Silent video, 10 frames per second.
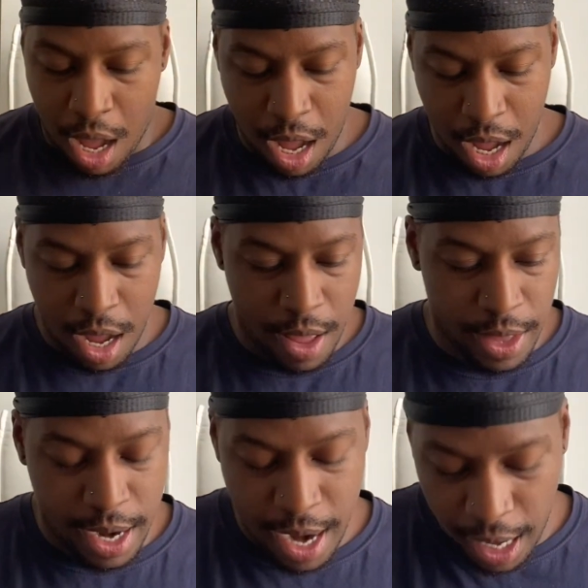
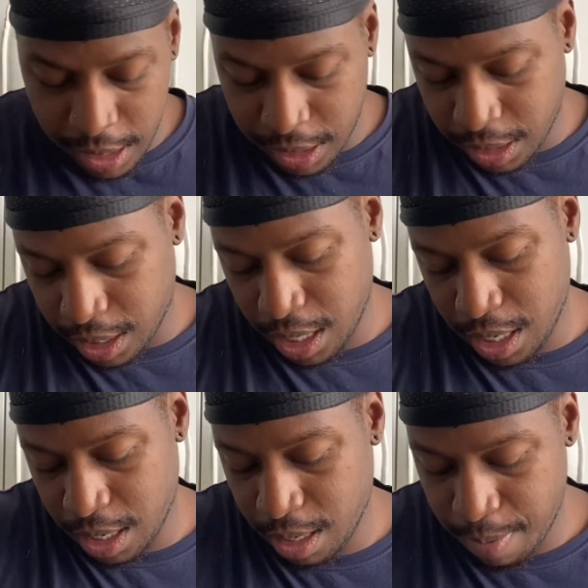The next
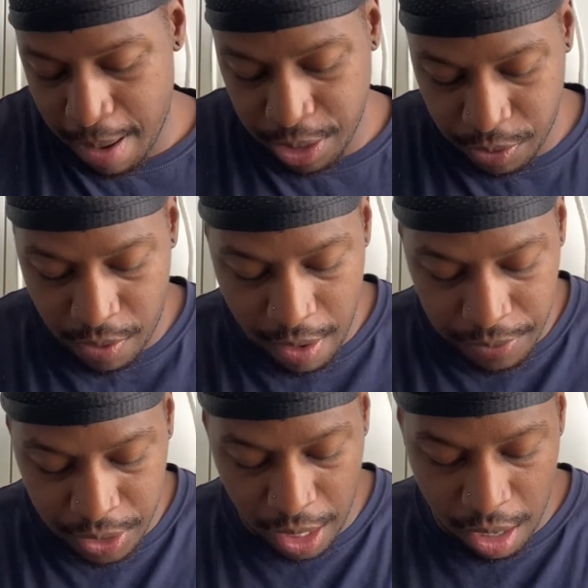batch of
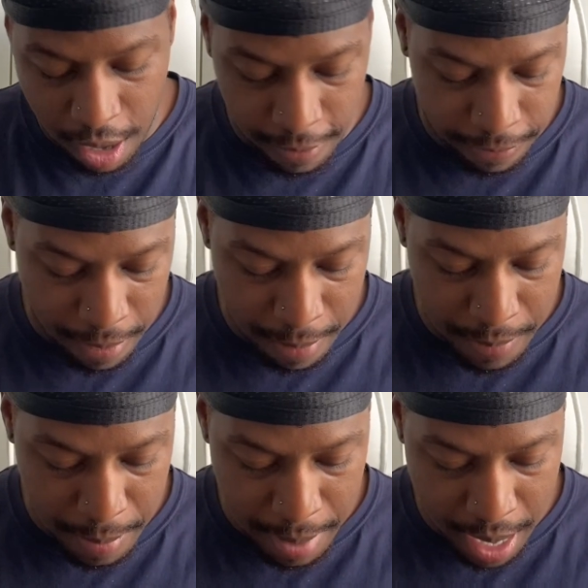gifts I got
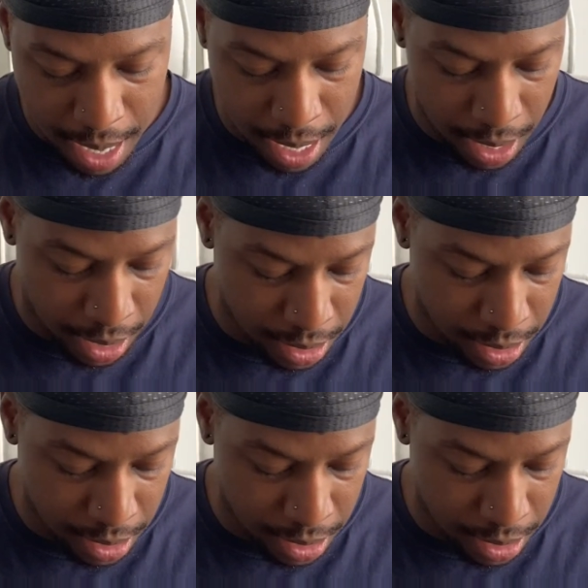from my